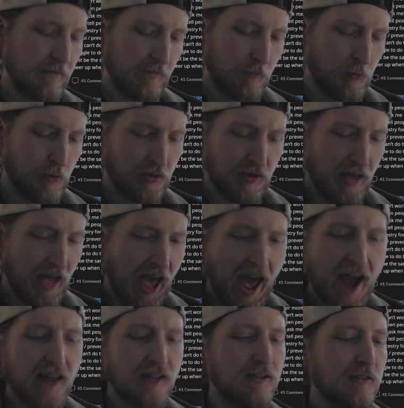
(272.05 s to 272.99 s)
with
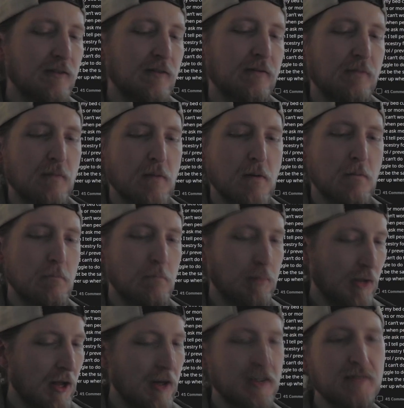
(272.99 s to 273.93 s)
active
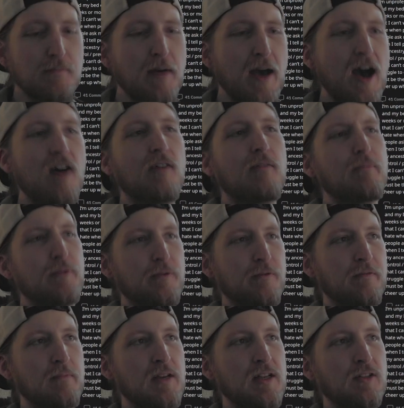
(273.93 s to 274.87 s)
bloody bowel
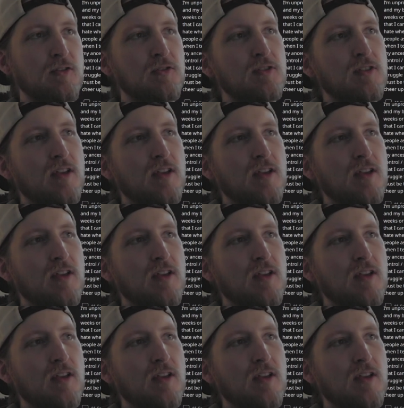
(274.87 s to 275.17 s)
movements,